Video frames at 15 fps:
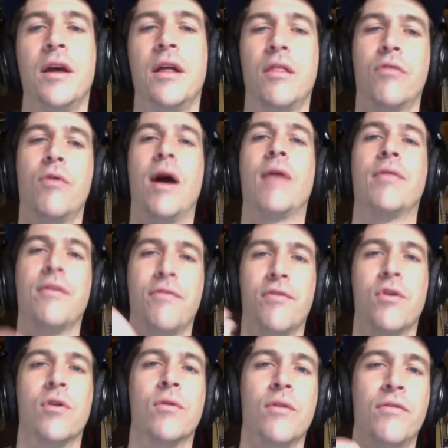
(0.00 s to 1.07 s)
throughout
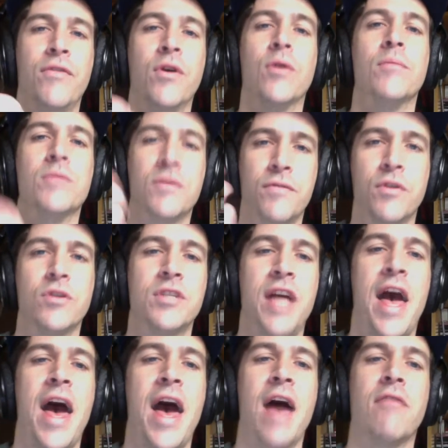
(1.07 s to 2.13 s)
the film's first
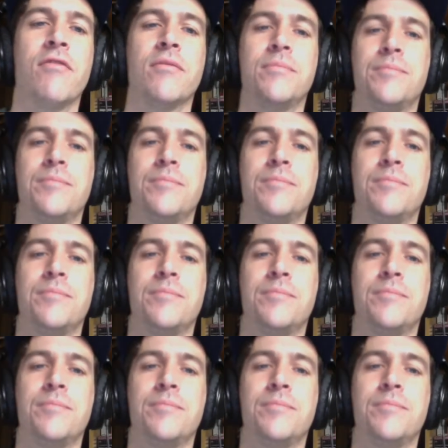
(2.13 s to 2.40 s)
half.